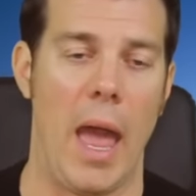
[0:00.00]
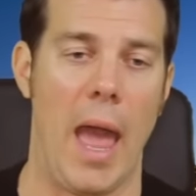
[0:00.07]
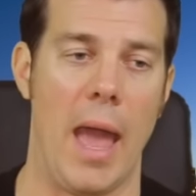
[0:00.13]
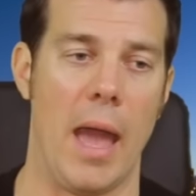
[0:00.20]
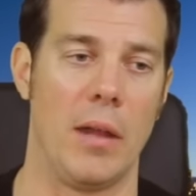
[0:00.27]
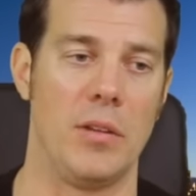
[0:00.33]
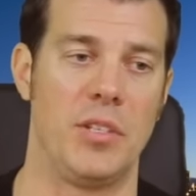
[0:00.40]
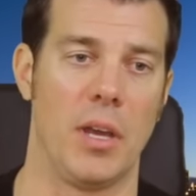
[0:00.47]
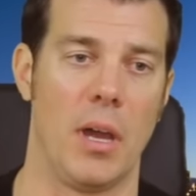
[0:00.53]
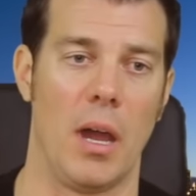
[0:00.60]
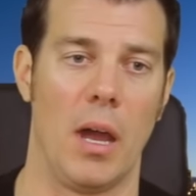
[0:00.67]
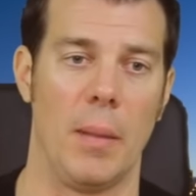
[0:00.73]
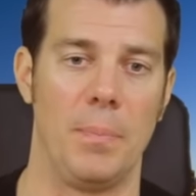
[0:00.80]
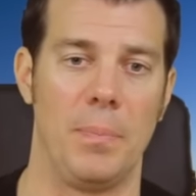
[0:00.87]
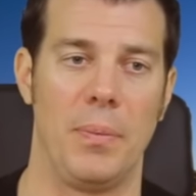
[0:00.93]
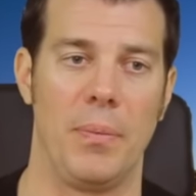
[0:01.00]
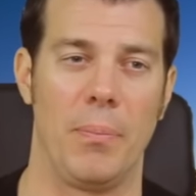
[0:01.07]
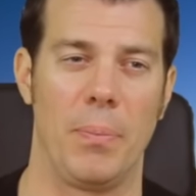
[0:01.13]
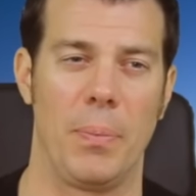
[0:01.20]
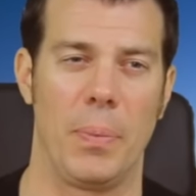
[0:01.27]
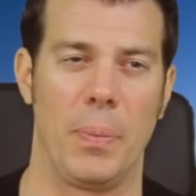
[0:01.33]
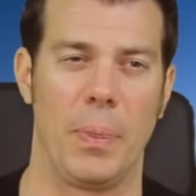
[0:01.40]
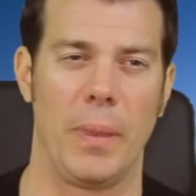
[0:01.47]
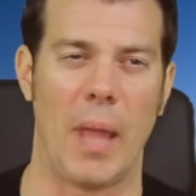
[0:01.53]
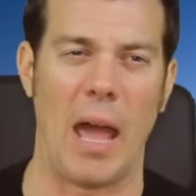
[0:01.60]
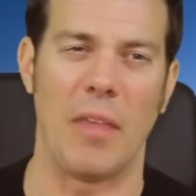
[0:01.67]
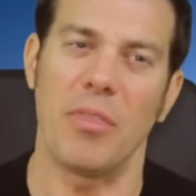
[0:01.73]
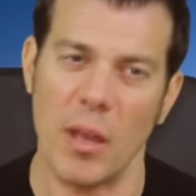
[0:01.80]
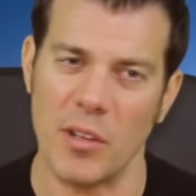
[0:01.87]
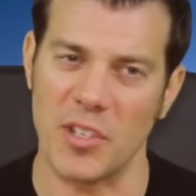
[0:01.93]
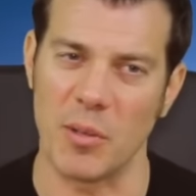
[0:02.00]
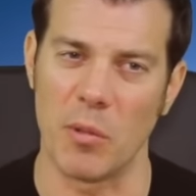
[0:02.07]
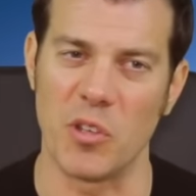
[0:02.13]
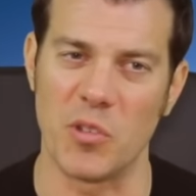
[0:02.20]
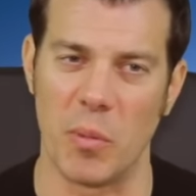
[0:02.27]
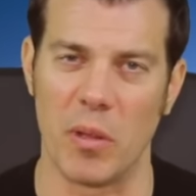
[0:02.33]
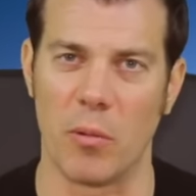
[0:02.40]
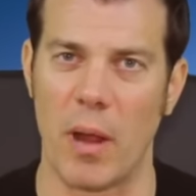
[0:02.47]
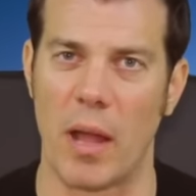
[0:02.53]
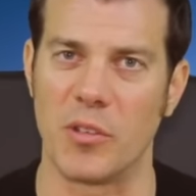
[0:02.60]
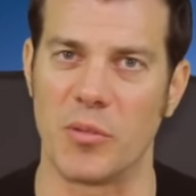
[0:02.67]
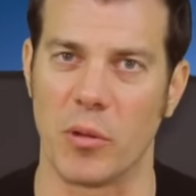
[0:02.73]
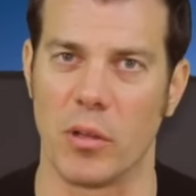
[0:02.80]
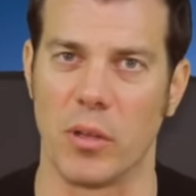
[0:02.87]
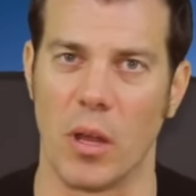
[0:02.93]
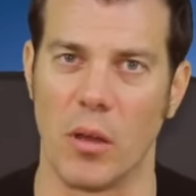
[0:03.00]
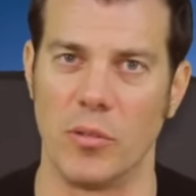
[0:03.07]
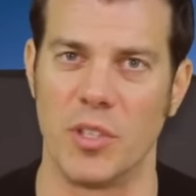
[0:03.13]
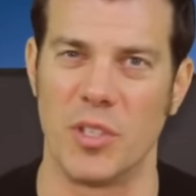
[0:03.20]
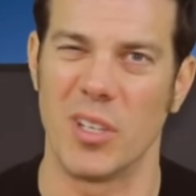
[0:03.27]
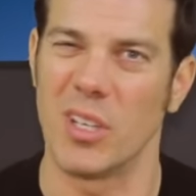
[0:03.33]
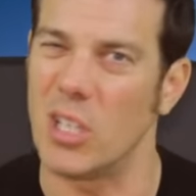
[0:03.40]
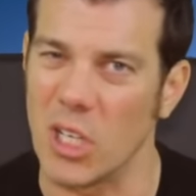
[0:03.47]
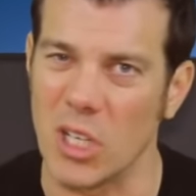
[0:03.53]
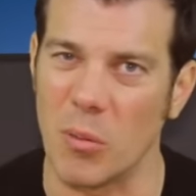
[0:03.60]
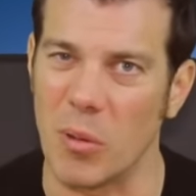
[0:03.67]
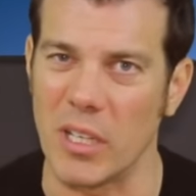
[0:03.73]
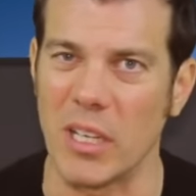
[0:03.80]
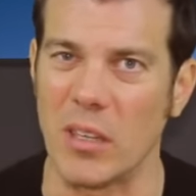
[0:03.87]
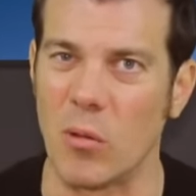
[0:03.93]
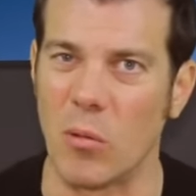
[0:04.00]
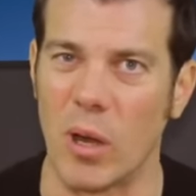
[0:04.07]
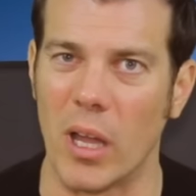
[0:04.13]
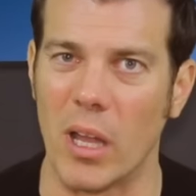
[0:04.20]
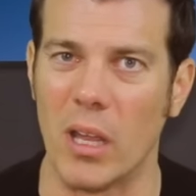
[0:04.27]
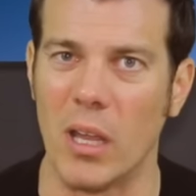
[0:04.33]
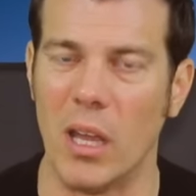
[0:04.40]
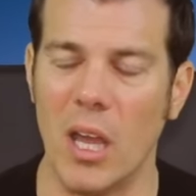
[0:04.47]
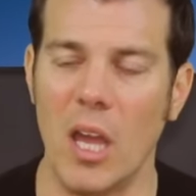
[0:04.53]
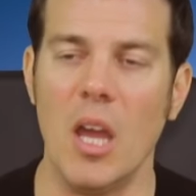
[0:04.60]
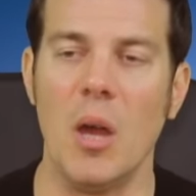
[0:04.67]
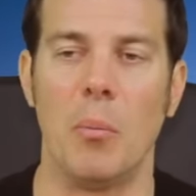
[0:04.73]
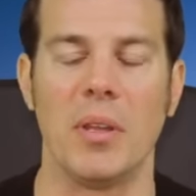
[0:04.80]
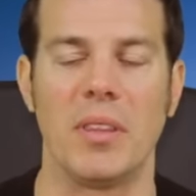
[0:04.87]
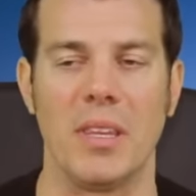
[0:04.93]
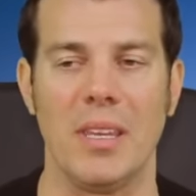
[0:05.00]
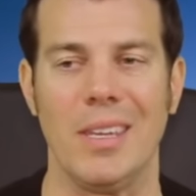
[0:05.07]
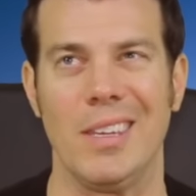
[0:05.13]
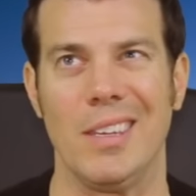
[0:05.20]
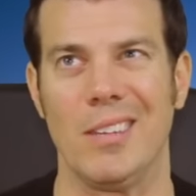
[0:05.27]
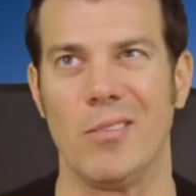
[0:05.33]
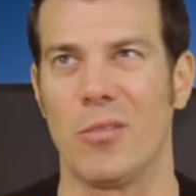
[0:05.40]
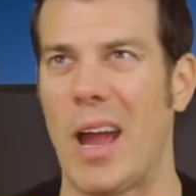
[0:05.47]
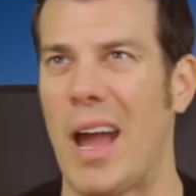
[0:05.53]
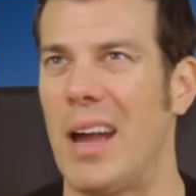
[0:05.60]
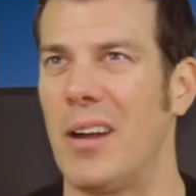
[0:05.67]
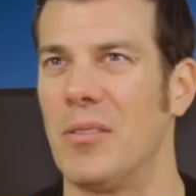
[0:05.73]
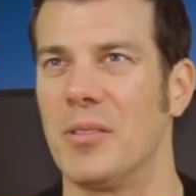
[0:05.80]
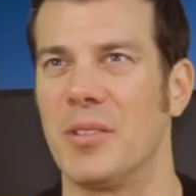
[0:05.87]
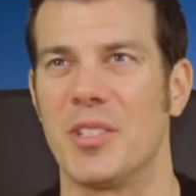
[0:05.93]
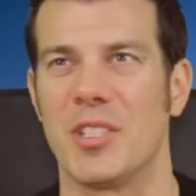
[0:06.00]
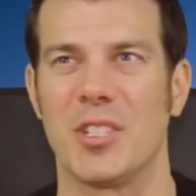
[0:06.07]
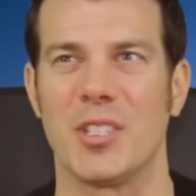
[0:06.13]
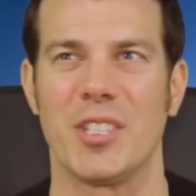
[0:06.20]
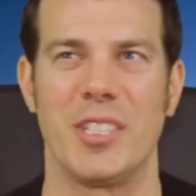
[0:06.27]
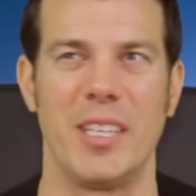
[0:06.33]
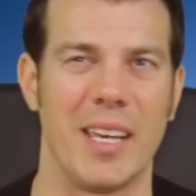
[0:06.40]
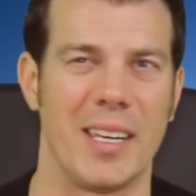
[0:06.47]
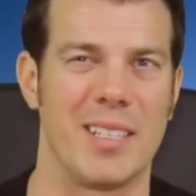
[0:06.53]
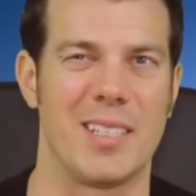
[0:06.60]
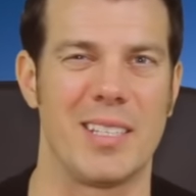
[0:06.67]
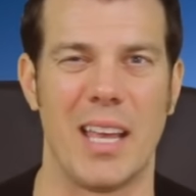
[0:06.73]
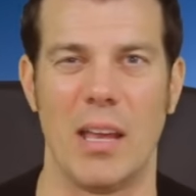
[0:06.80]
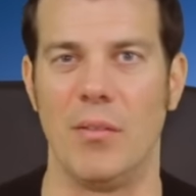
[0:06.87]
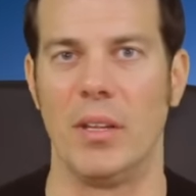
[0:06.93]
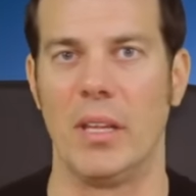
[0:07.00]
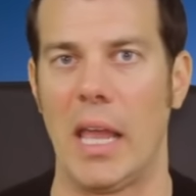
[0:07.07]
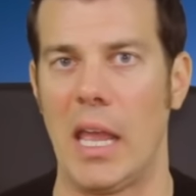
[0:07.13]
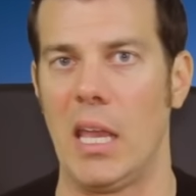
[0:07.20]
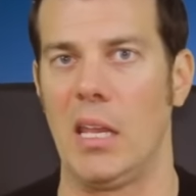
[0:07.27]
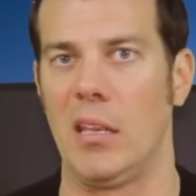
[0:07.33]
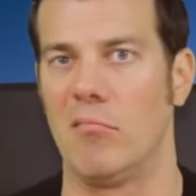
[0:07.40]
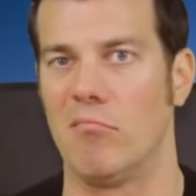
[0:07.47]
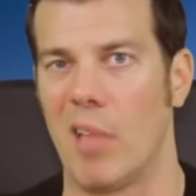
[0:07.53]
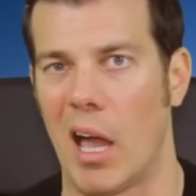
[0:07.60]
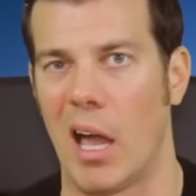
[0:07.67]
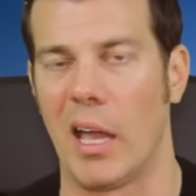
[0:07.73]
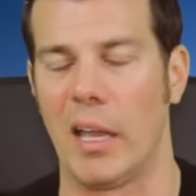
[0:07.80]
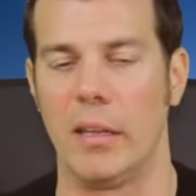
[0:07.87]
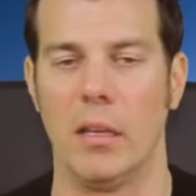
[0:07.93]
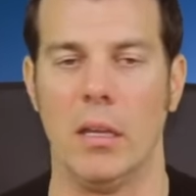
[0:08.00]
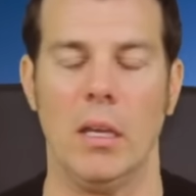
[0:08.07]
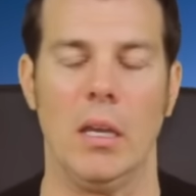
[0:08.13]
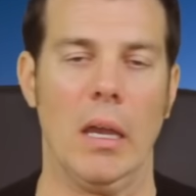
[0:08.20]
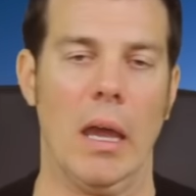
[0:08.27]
And I thought some of those middle rounds were close. Could have went either way. But rounds 6, 7, 8, 9,